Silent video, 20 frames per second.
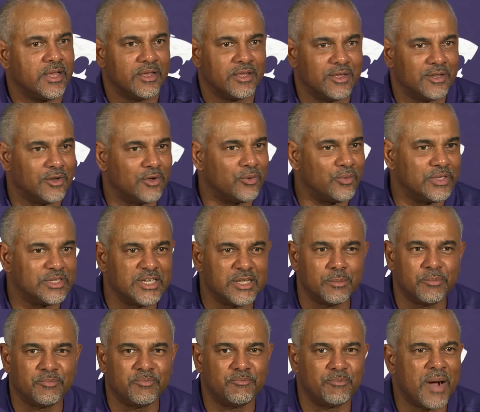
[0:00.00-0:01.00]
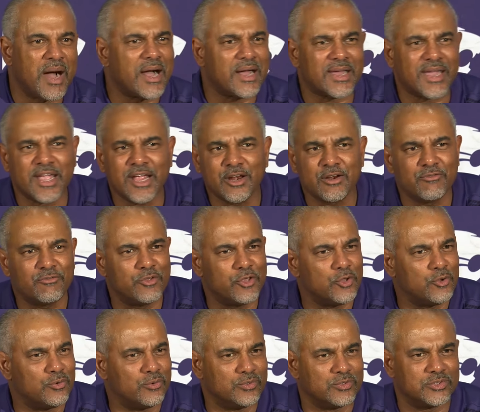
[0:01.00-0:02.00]
you know, we did mock
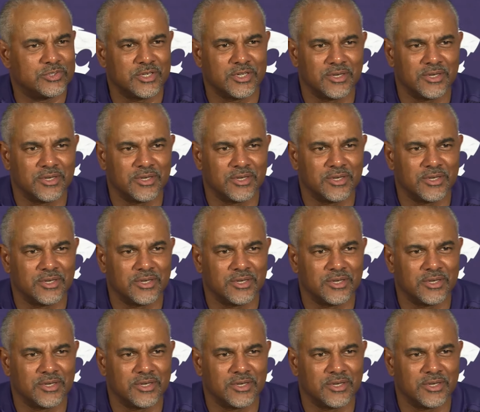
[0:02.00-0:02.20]
interviews